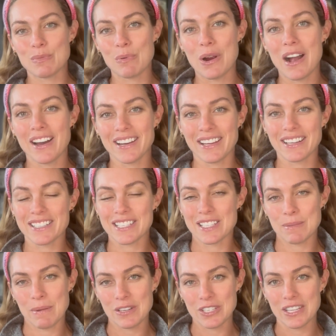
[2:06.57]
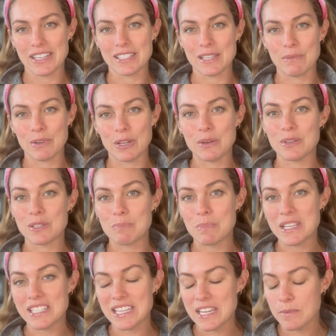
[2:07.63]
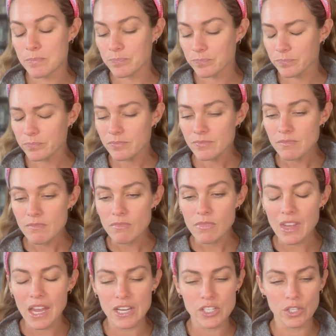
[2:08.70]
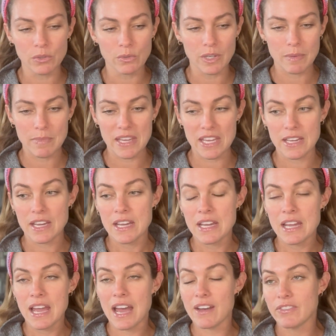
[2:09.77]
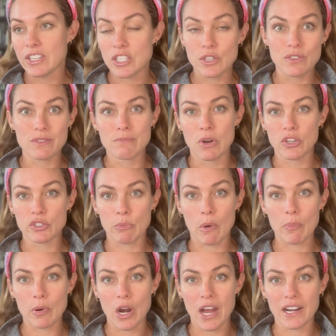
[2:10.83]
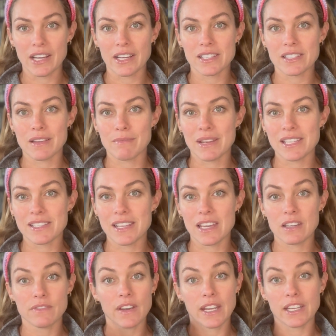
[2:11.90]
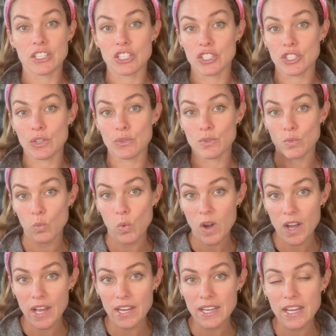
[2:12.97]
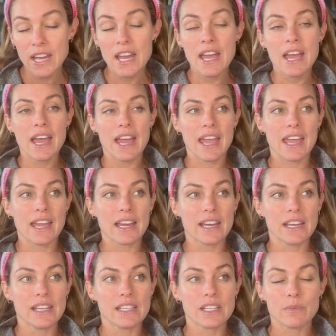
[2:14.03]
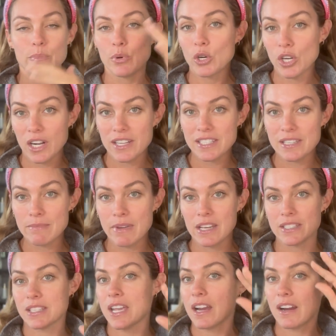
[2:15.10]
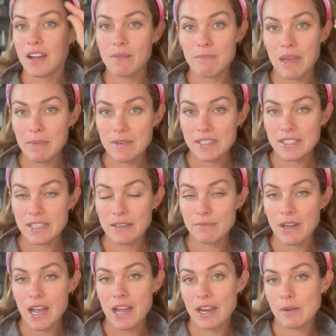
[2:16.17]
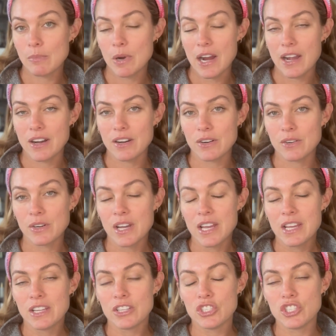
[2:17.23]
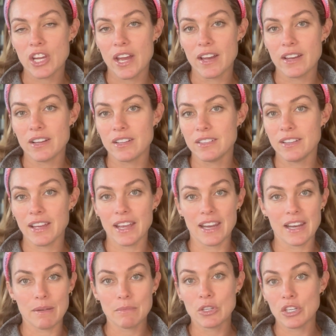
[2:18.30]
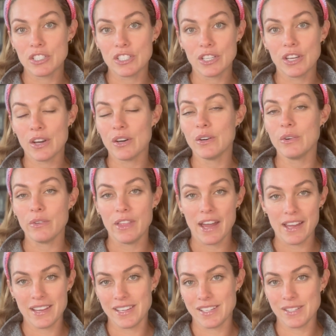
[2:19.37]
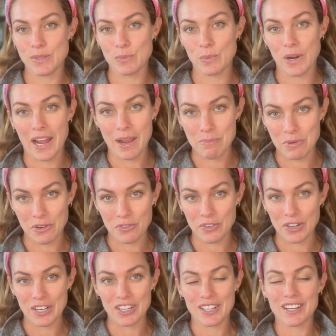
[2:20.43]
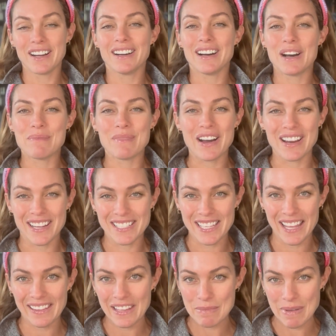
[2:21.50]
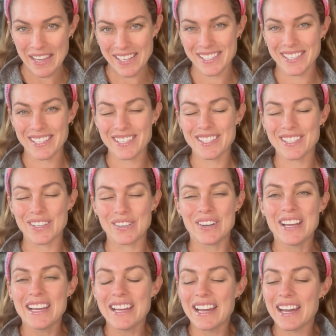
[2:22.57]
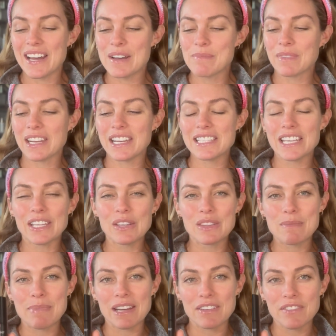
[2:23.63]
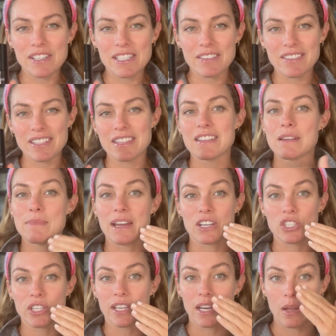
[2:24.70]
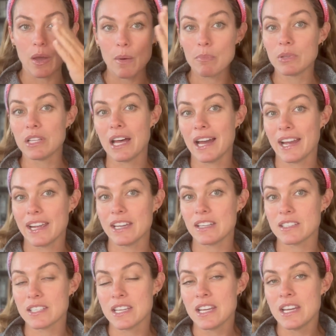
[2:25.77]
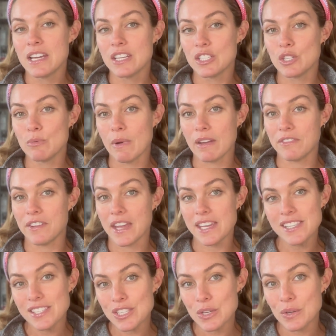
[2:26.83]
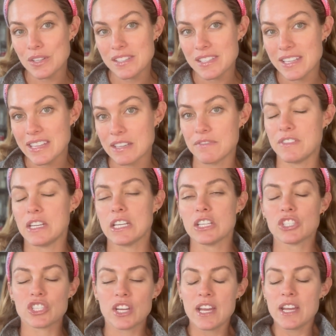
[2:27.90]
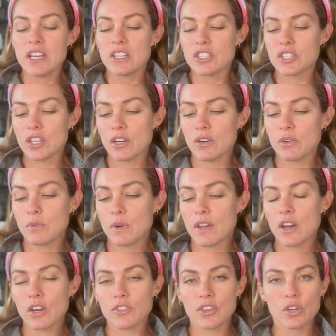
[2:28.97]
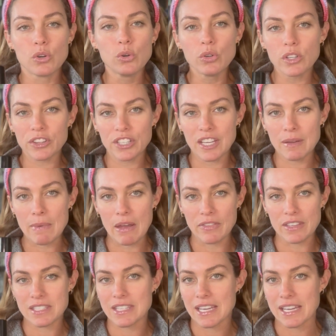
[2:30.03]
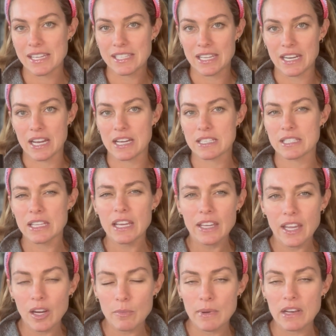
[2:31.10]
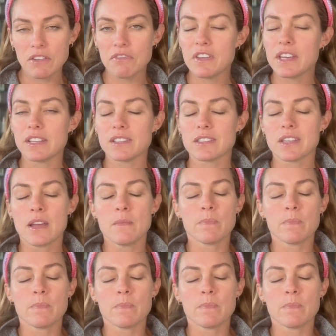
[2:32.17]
product, especially as someone who is busy. I don't want to be having to use multiple products on my skin if I can just use one and put on some mascara, maybe some eyebrow gel, and I'm good to go. That is what I prefer on a daily basis. So I'm going to tell you the benefits of this, and then I'm actually going to apply it to my face so you can see the finish. So the cool thing about this, like I said, it has skincare benefits,